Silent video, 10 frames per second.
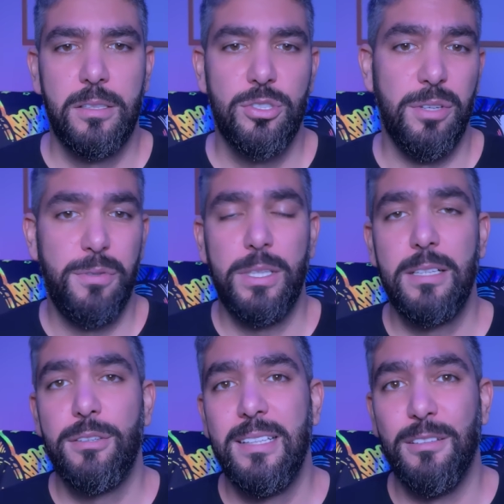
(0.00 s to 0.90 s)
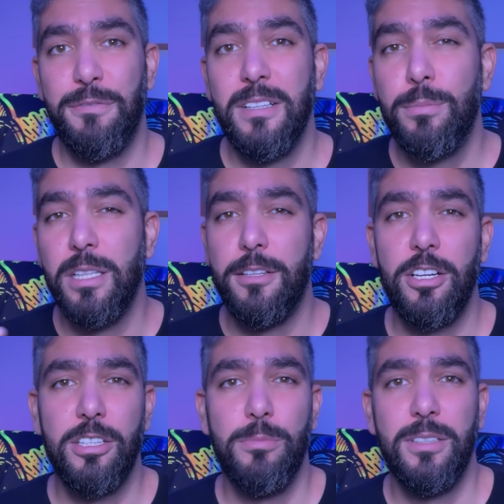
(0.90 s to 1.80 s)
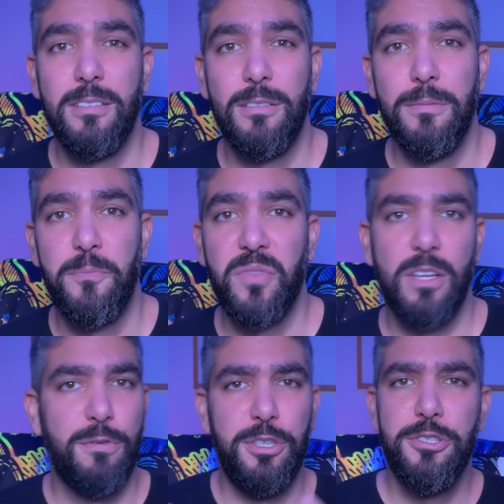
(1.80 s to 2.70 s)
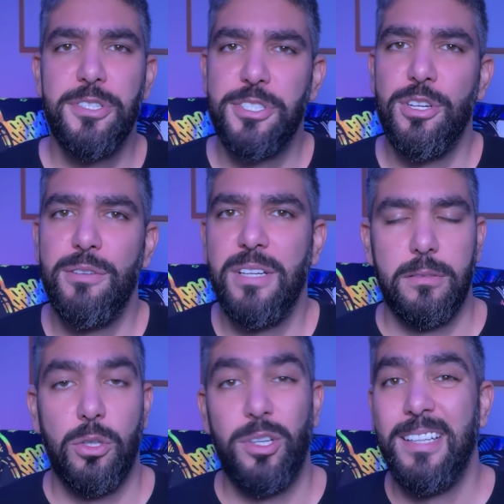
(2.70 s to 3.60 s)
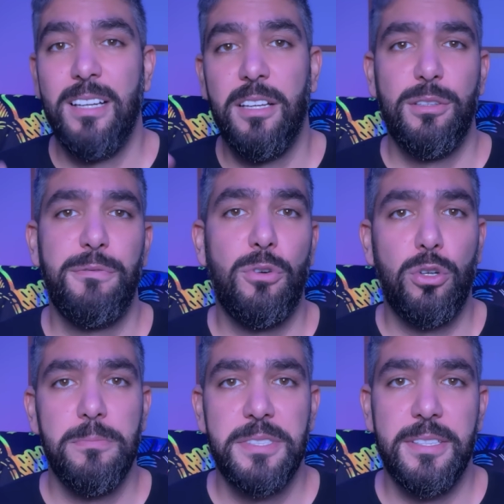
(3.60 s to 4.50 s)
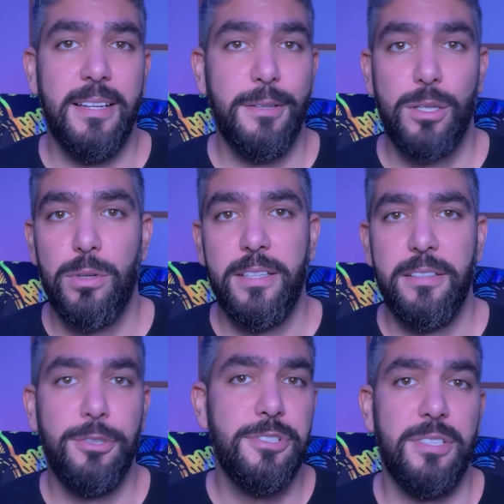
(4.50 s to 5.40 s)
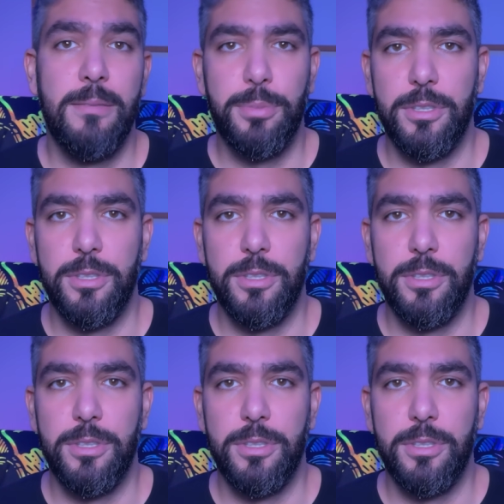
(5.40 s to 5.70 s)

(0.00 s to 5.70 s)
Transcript: So if you want to create a fillable document, for user surveys, or any other forms that require user input.